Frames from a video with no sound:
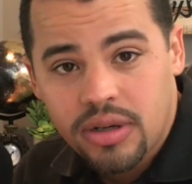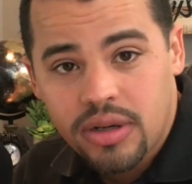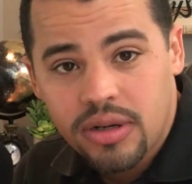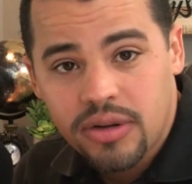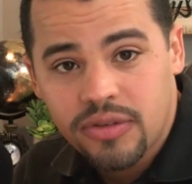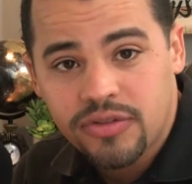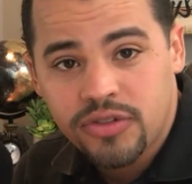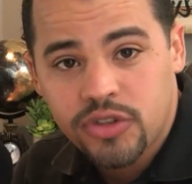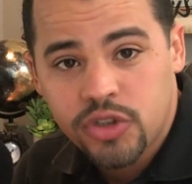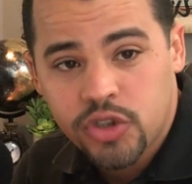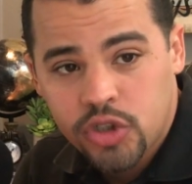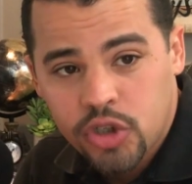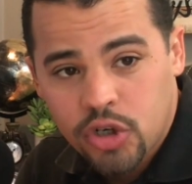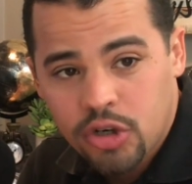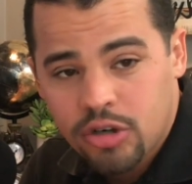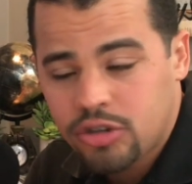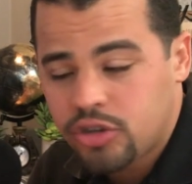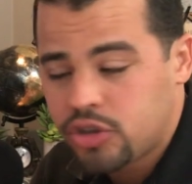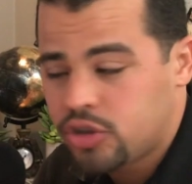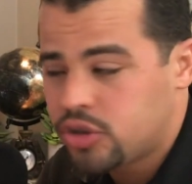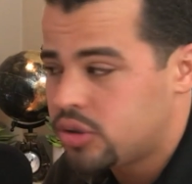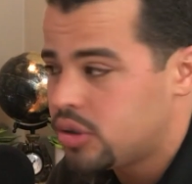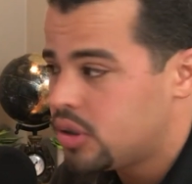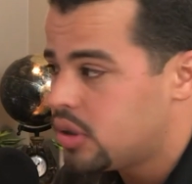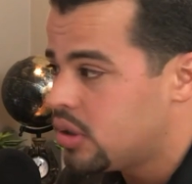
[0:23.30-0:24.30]
of
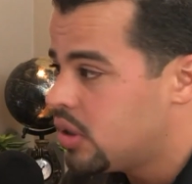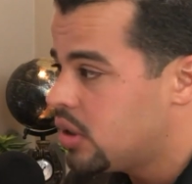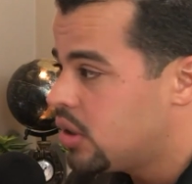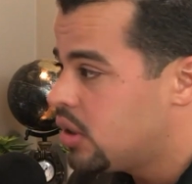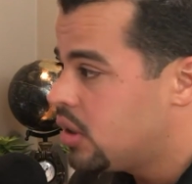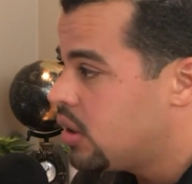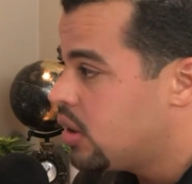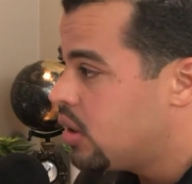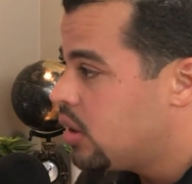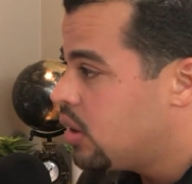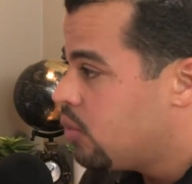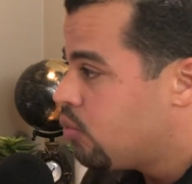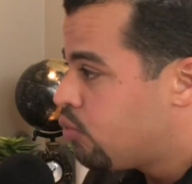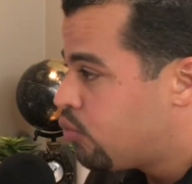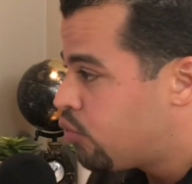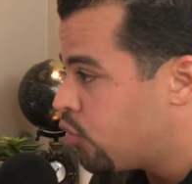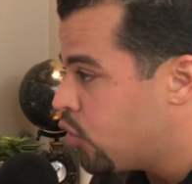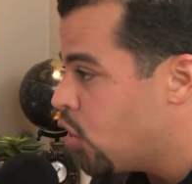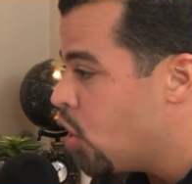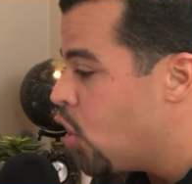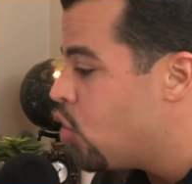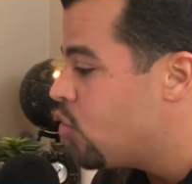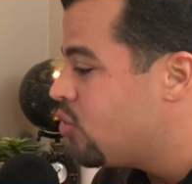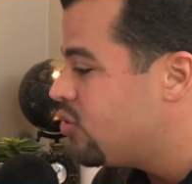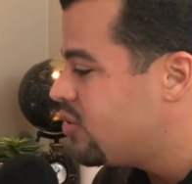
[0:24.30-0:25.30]

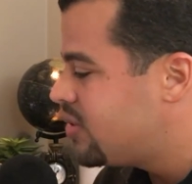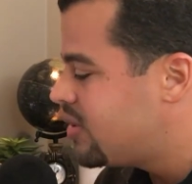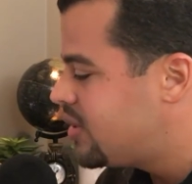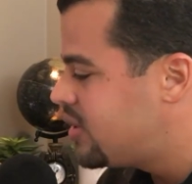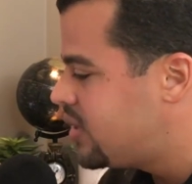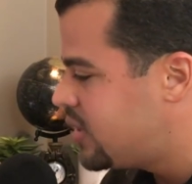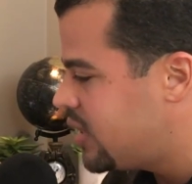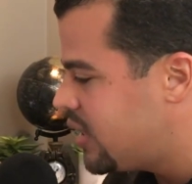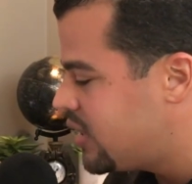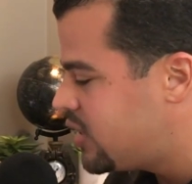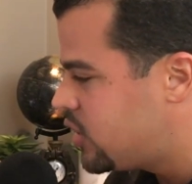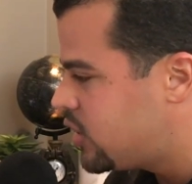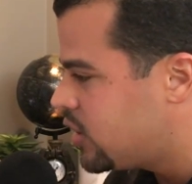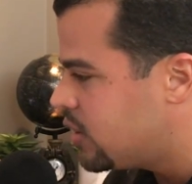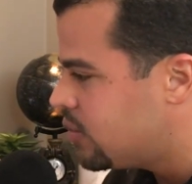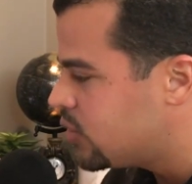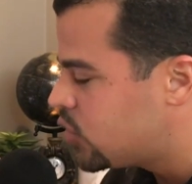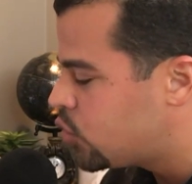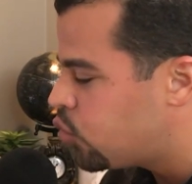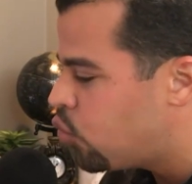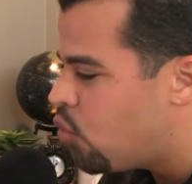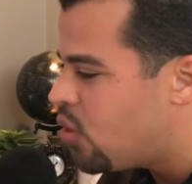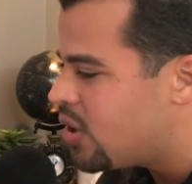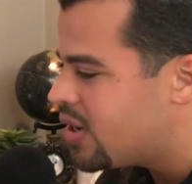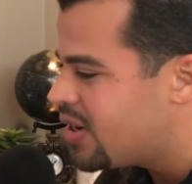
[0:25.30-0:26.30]
SearchPRO
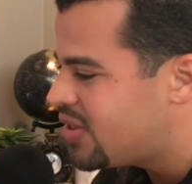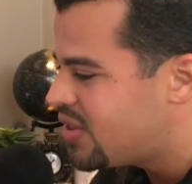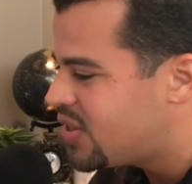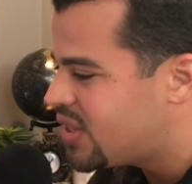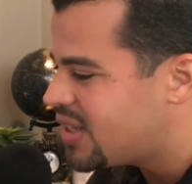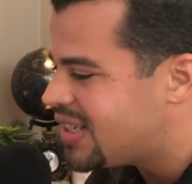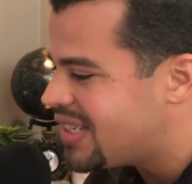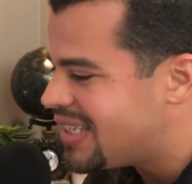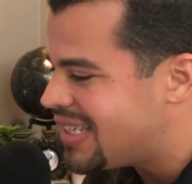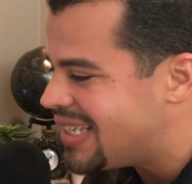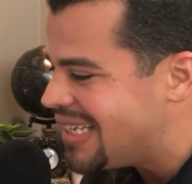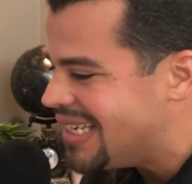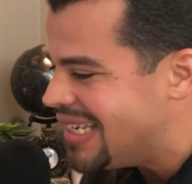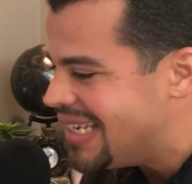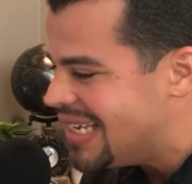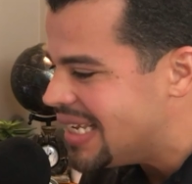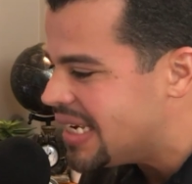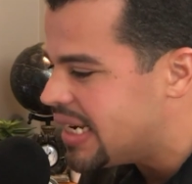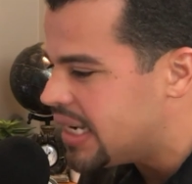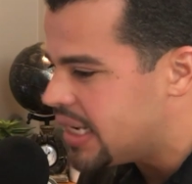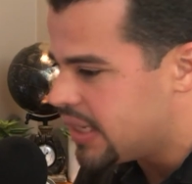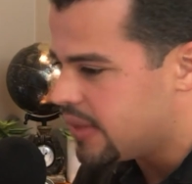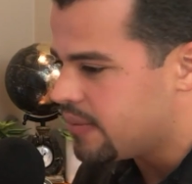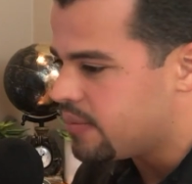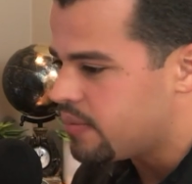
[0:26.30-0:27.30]
Systems, one of the
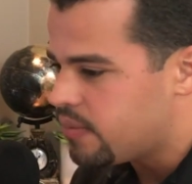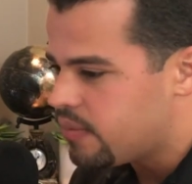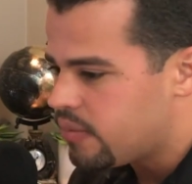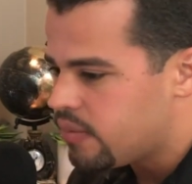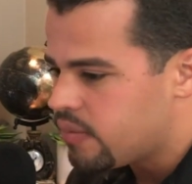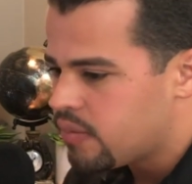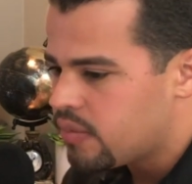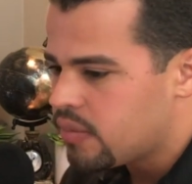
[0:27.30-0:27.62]
leading